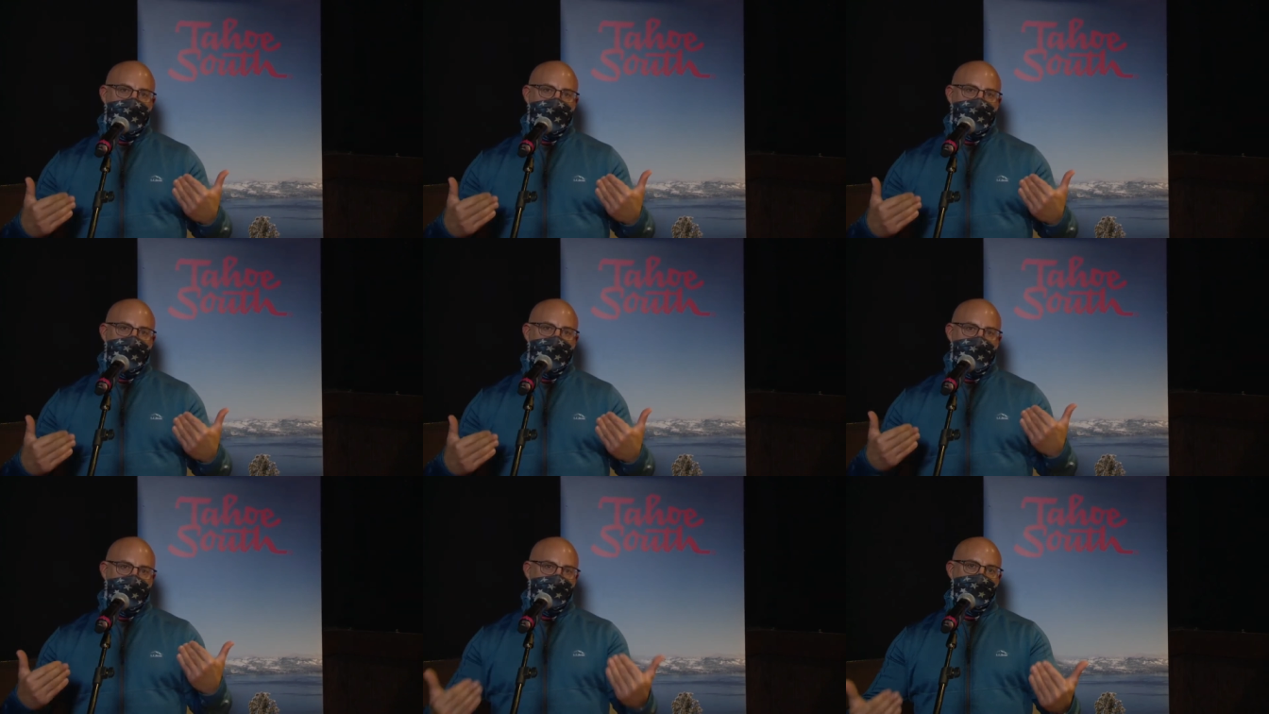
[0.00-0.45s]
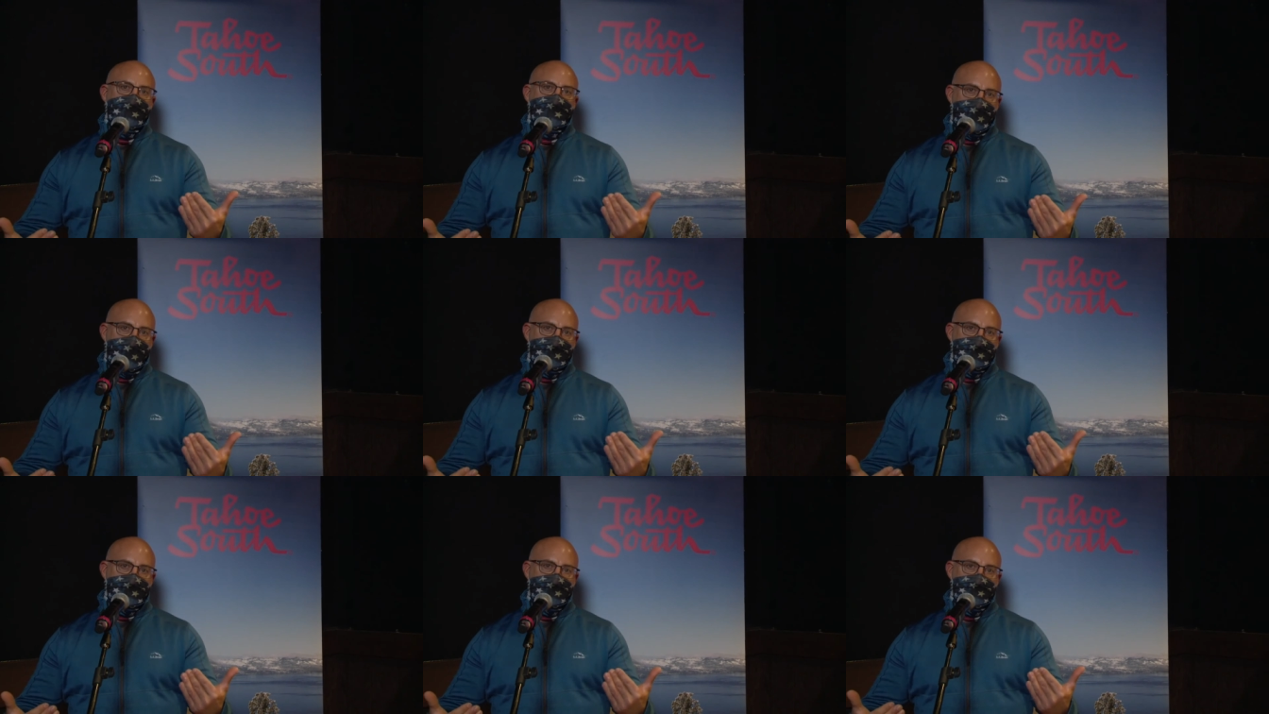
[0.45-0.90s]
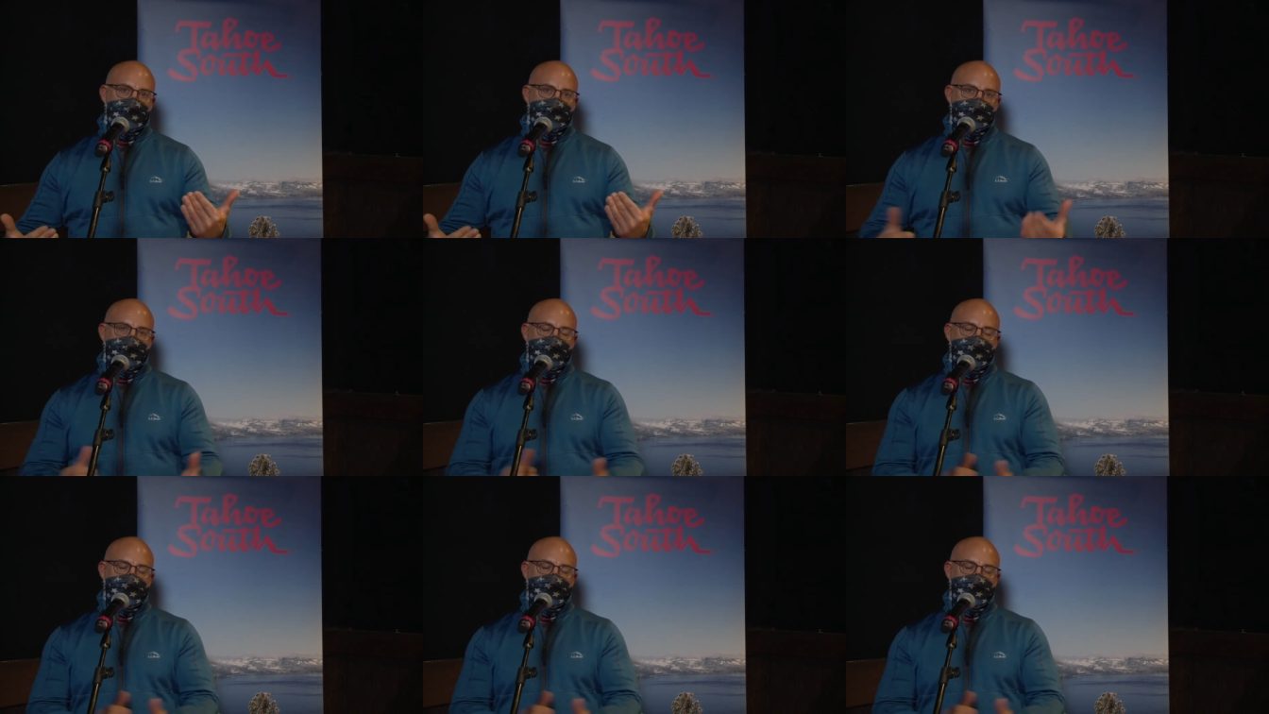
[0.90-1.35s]
uh, what has changed?
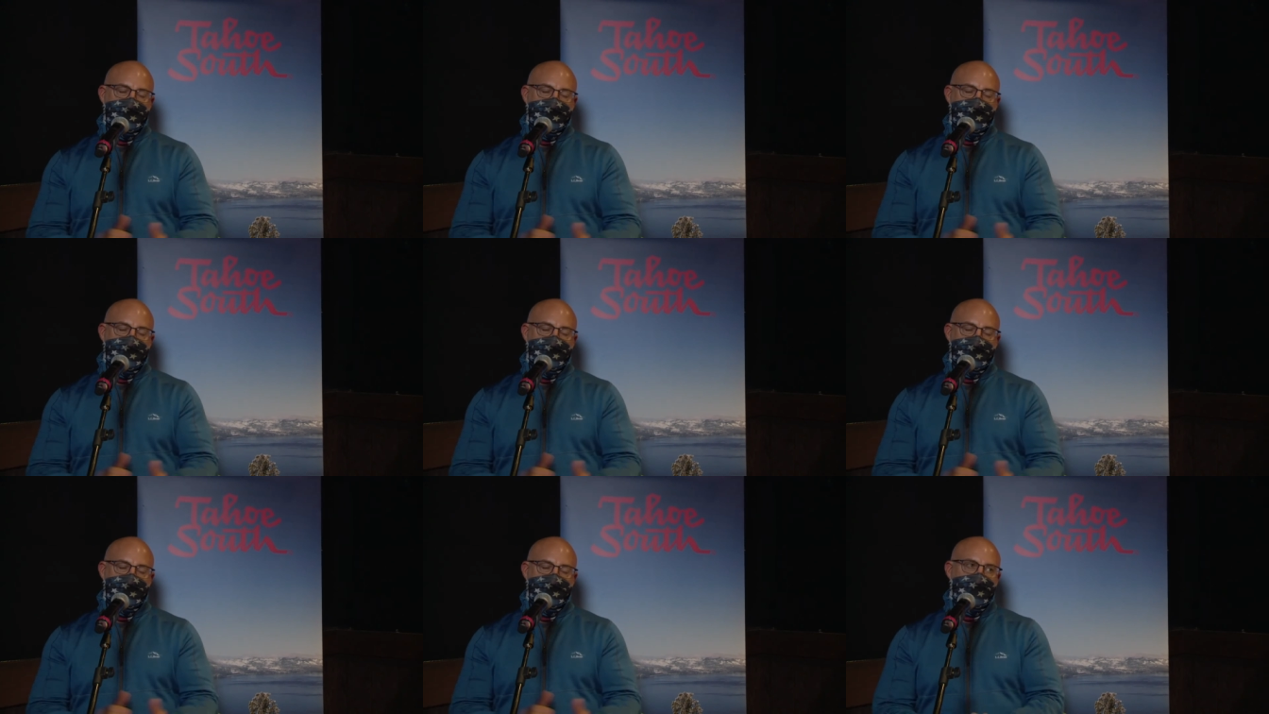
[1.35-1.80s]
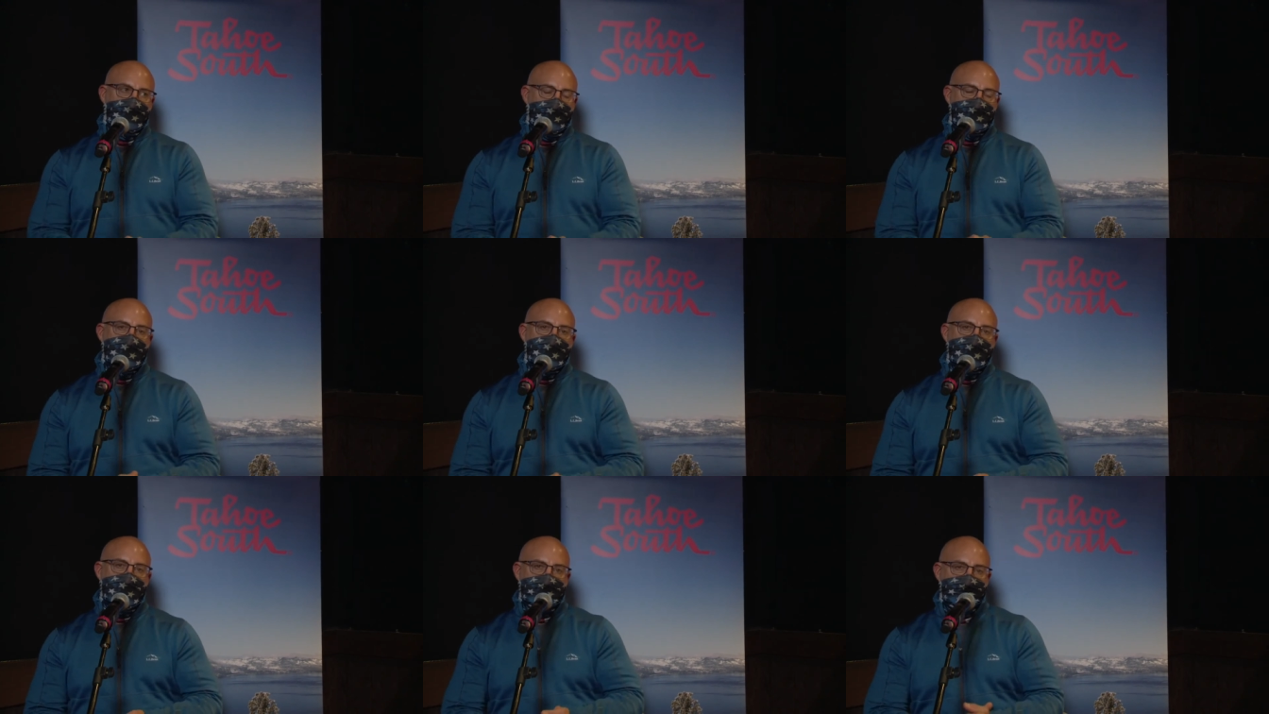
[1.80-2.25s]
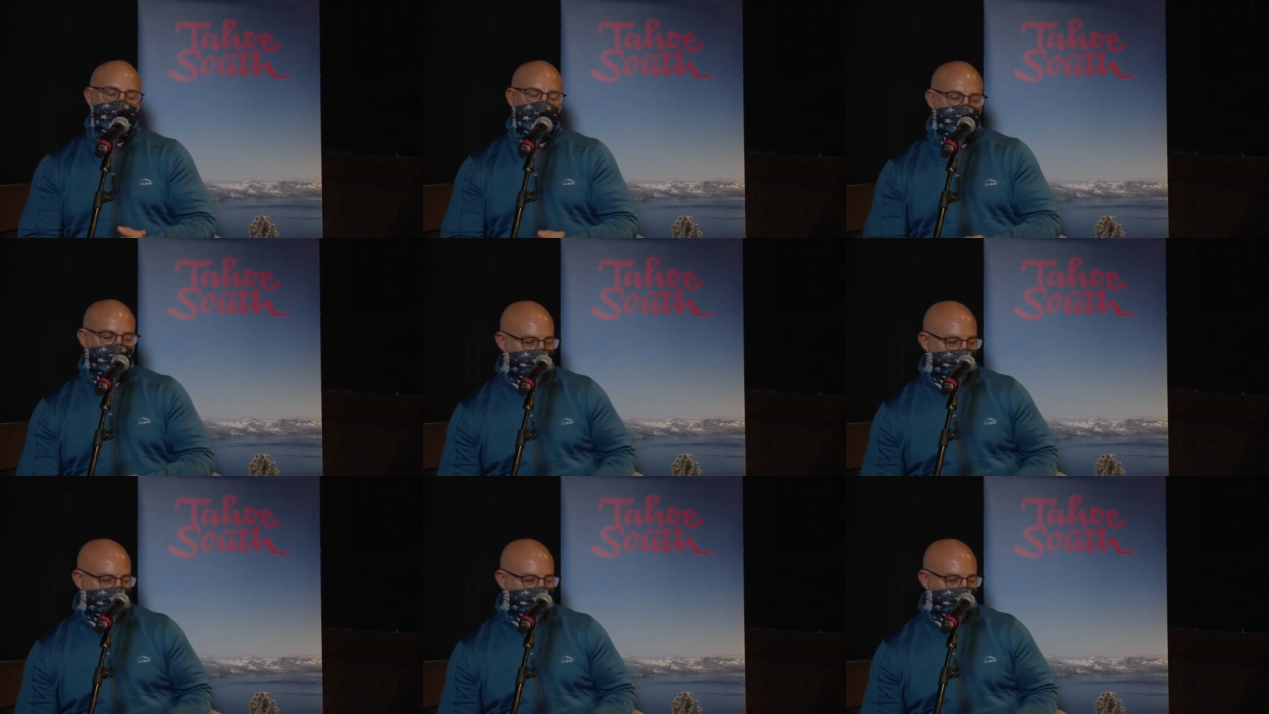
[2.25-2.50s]
Great seeing you. Al.